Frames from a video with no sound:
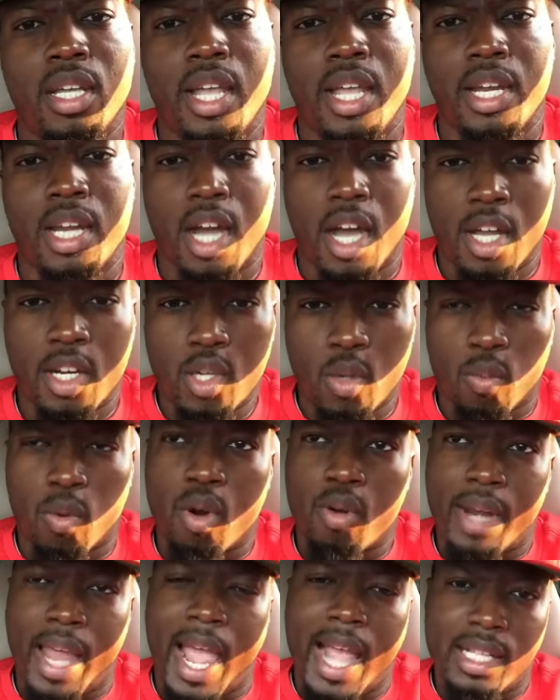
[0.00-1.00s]
and
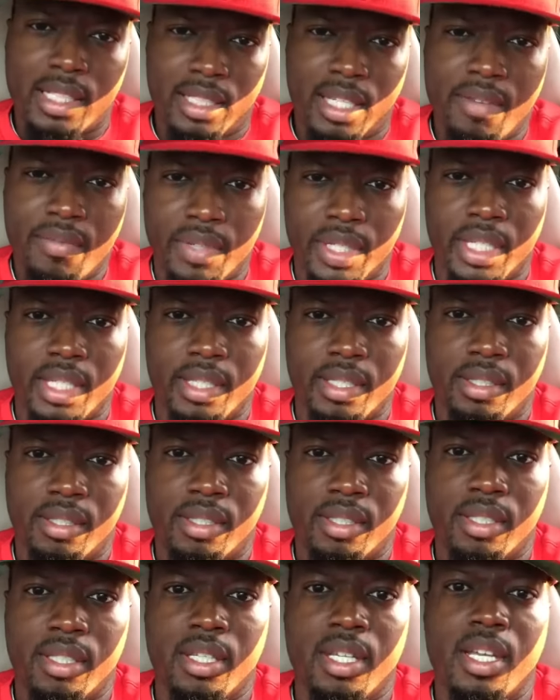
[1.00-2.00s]
underworld
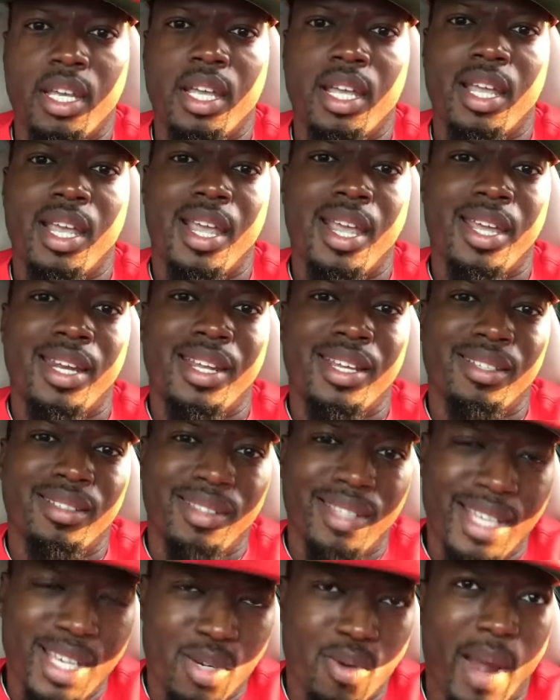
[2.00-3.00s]
activities and
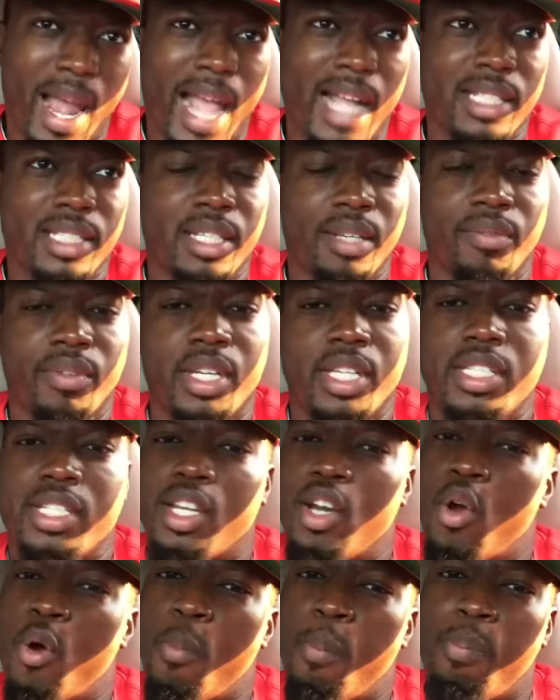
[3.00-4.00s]
illegal activities.
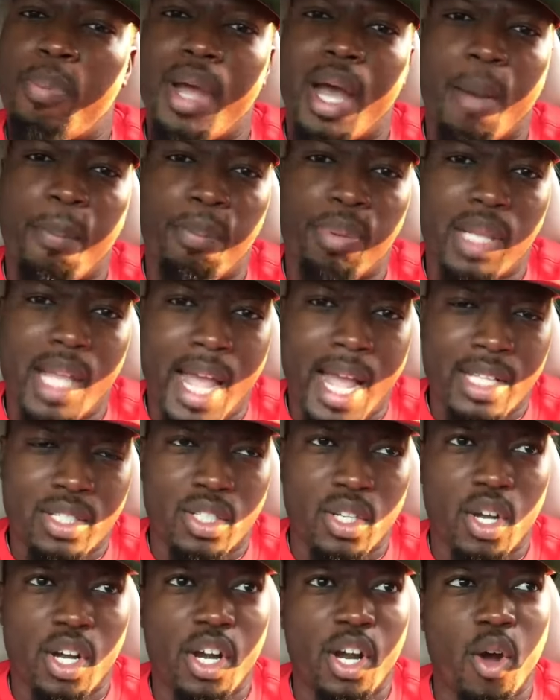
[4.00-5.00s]
It don't apply
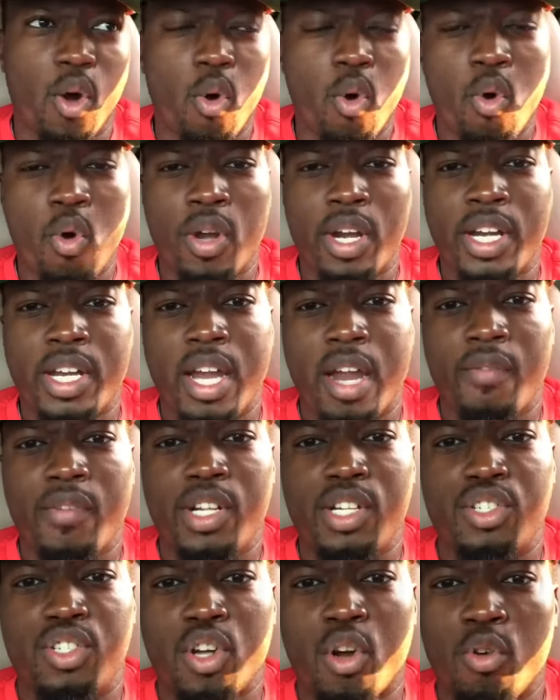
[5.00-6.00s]
to the
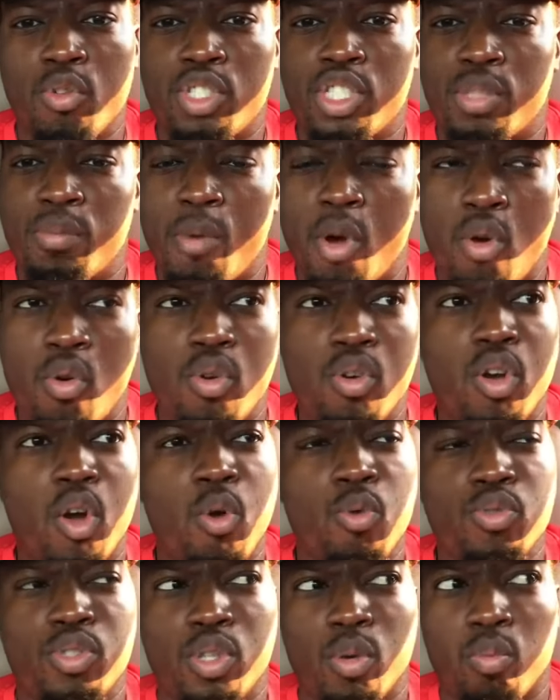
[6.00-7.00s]
ordinary Joe Smo who
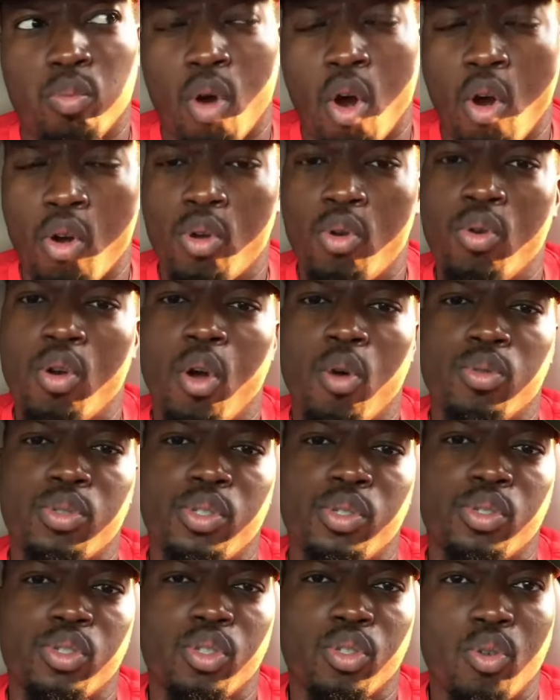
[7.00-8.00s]
goes to work, who goes
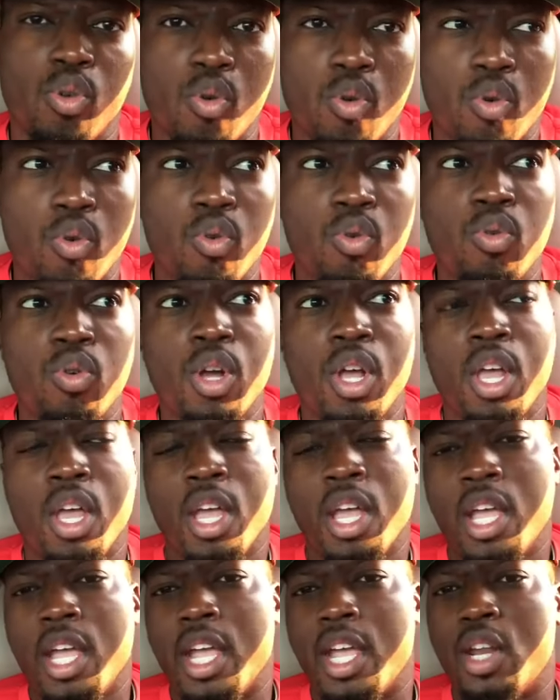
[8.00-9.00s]
to school,
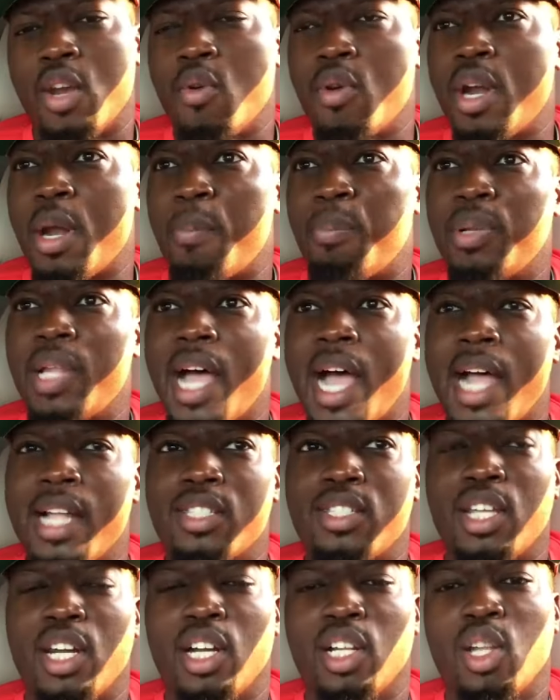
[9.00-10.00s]
it don't apply
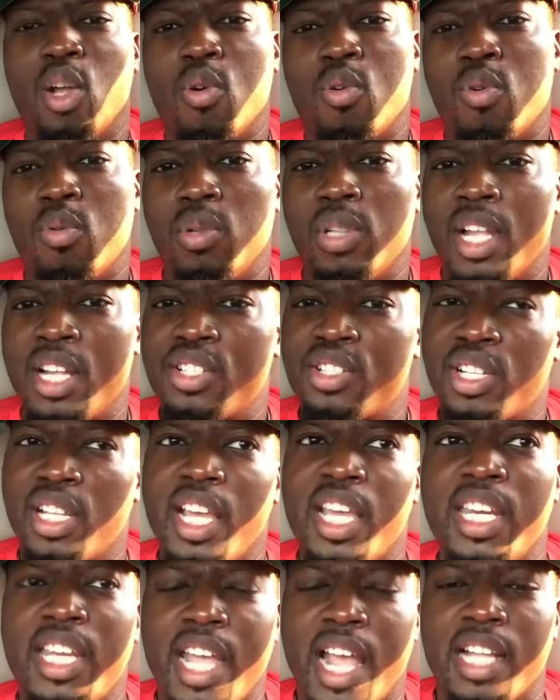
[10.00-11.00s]
to the local lunch
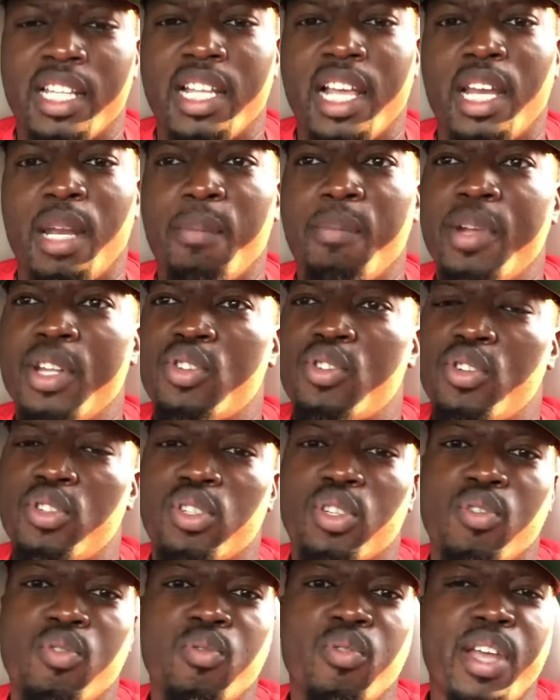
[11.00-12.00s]
lady at the elementary
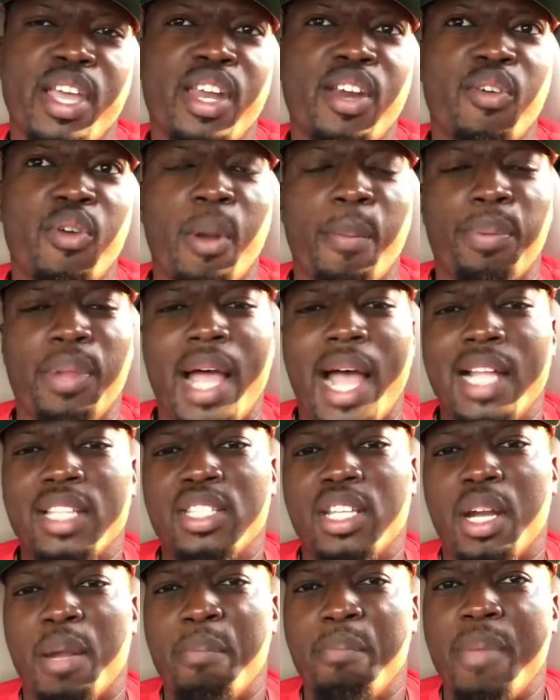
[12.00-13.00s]
school. It don't apply
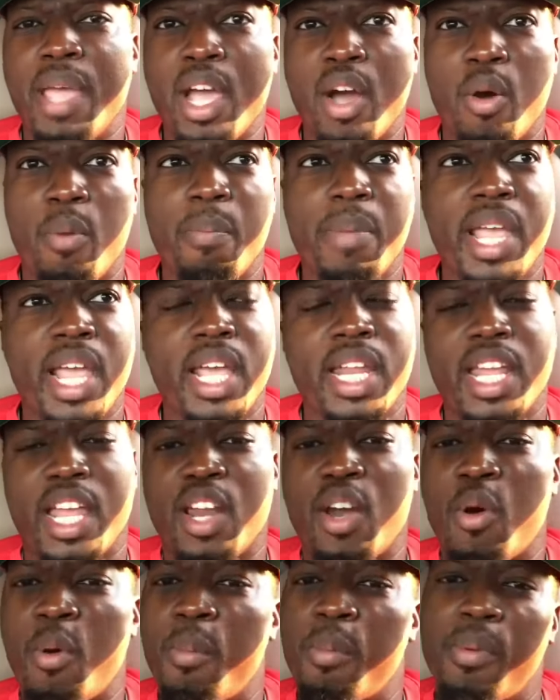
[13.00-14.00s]
to the mailman.
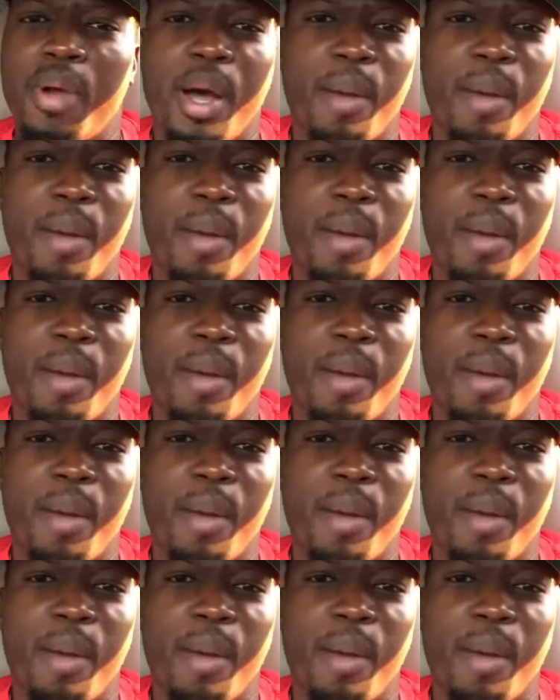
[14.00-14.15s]
It don't